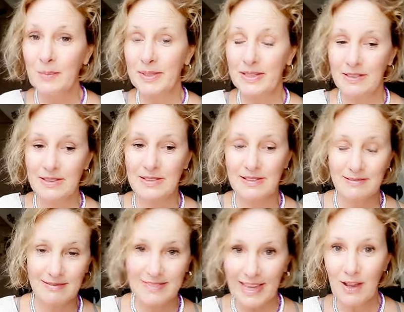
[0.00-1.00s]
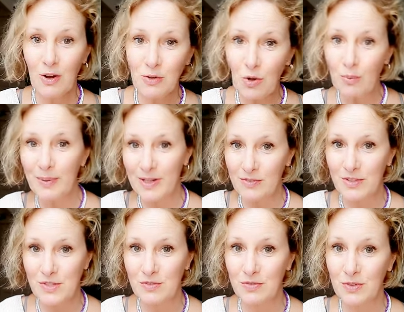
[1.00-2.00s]
because they are not
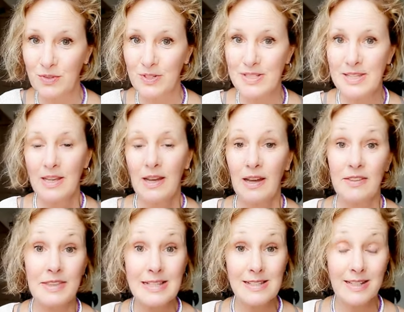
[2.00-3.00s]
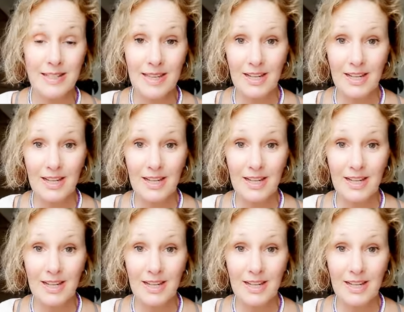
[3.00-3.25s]
beneficial for us. And things like